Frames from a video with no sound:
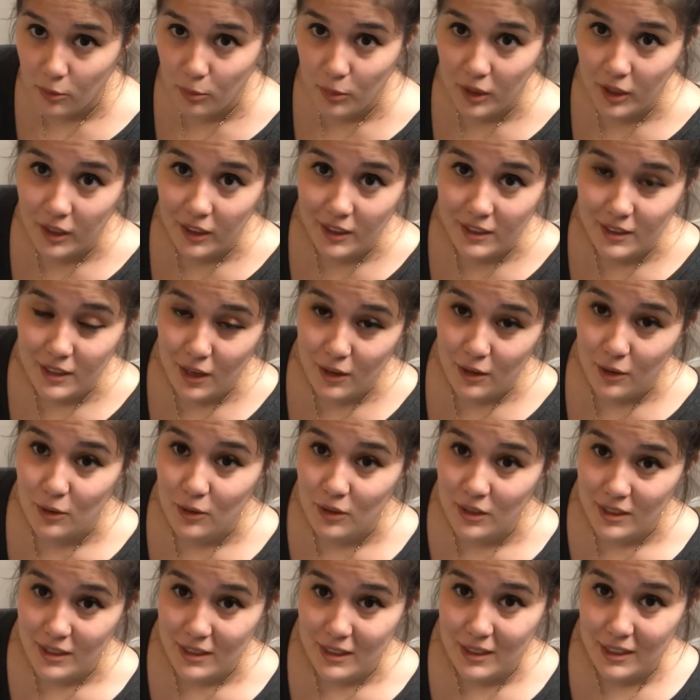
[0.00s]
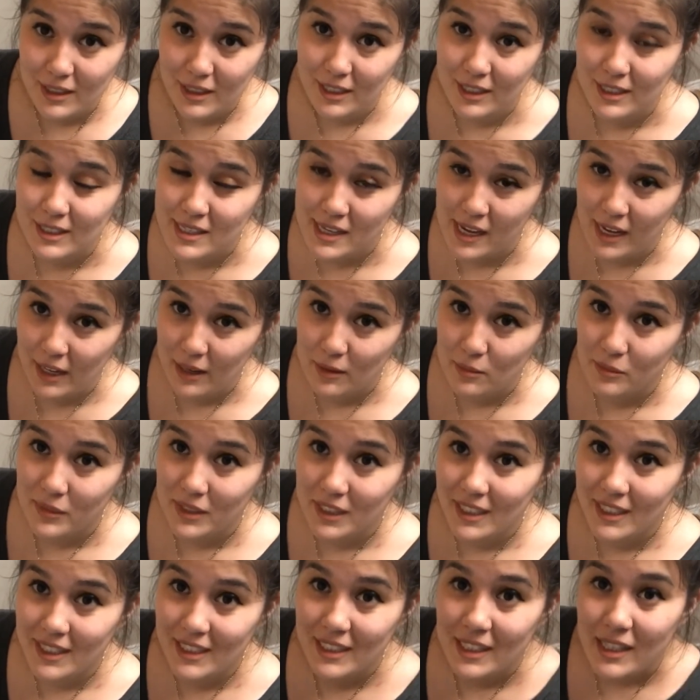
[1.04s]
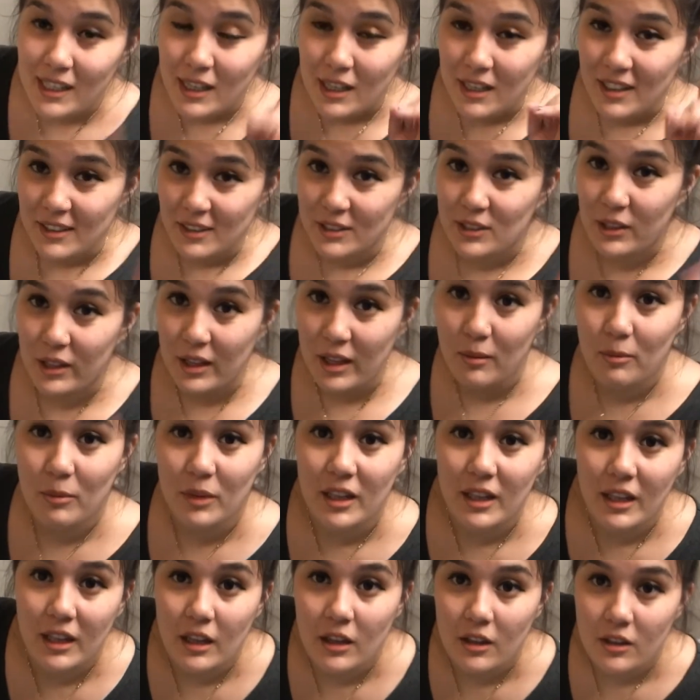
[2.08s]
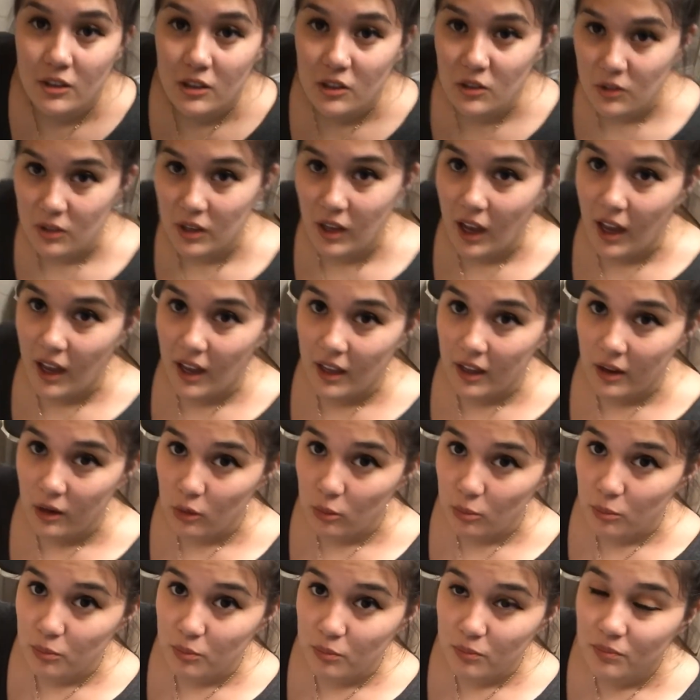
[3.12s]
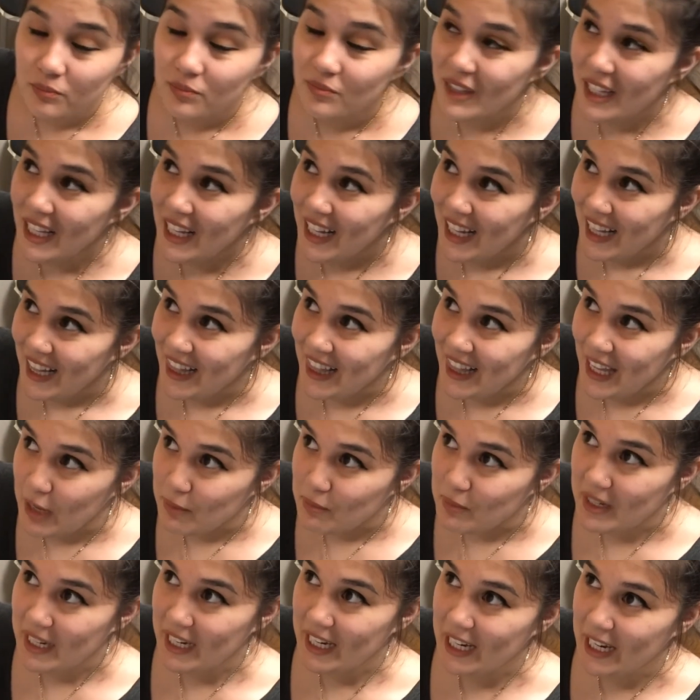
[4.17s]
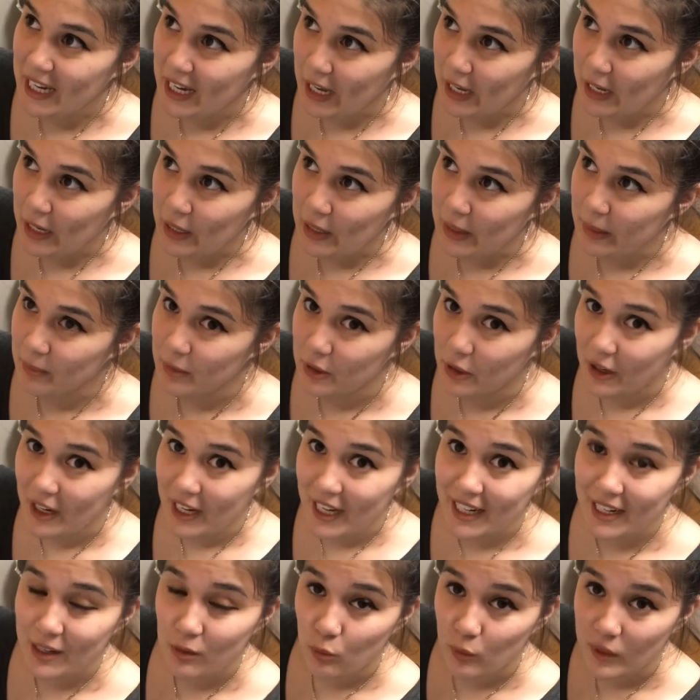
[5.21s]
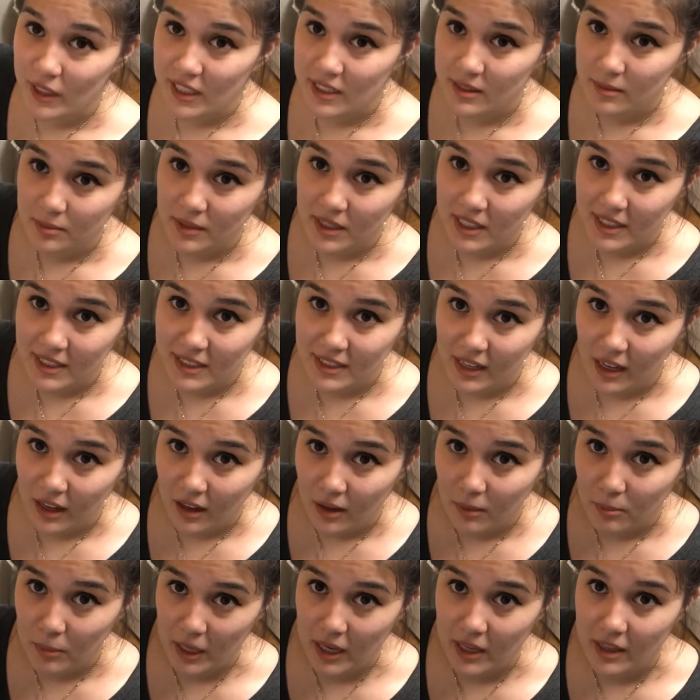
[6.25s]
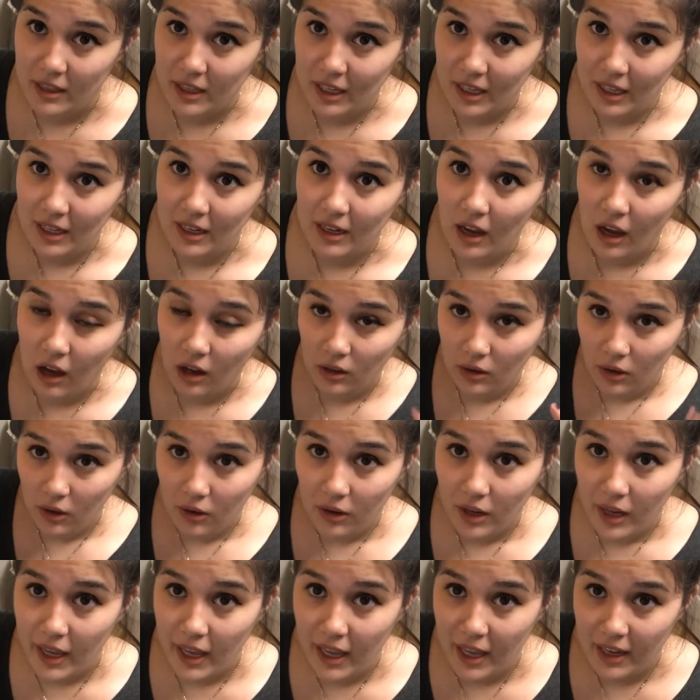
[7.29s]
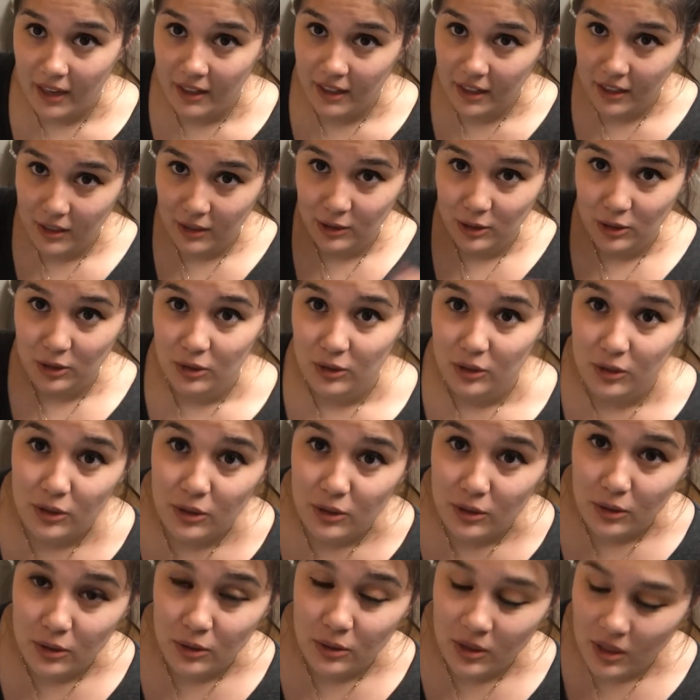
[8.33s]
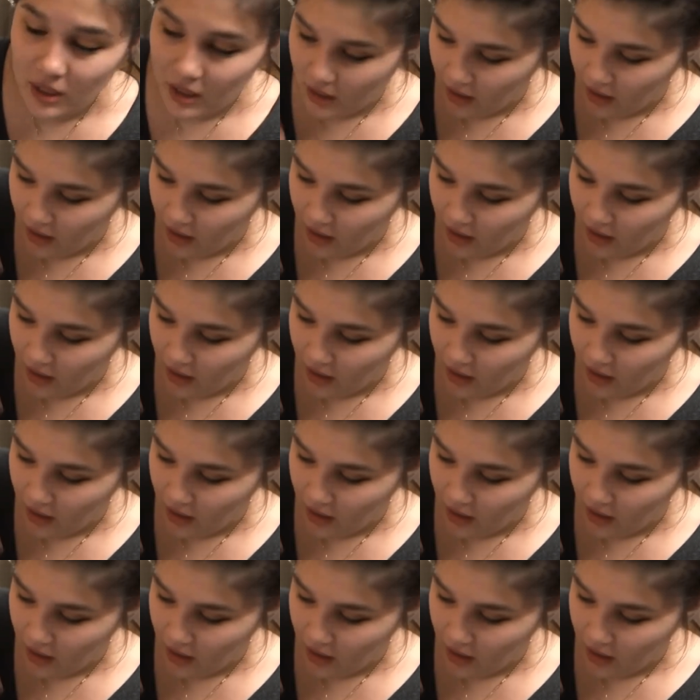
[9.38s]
because I know this is gonna take a minute. So let me get you guys, let me go ahead and whisk this up, and then I'll go ahead and show you